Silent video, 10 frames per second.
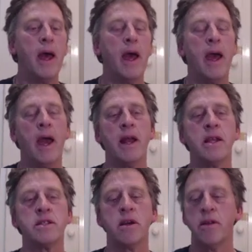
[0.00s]

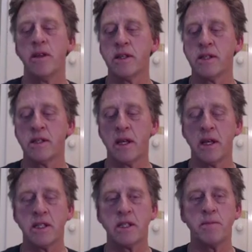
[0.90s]
And so this is
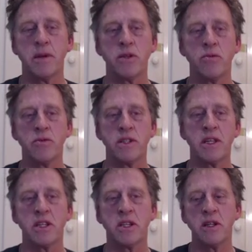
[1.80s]
a special
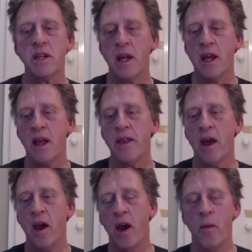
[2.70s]
session
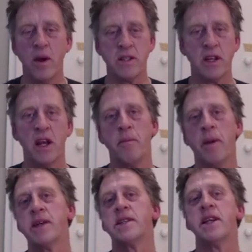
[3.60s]
that I wasn't going to
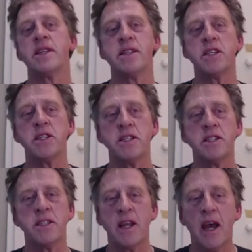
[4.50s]
place any
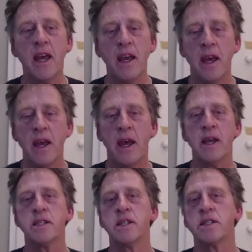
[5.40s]
sessions today,
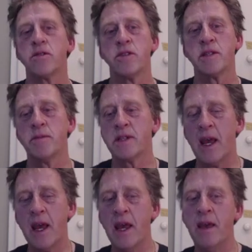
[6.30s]
as it's Christmas
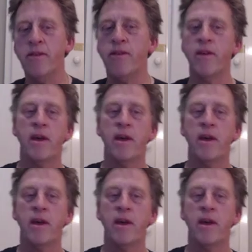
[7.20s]
Eve.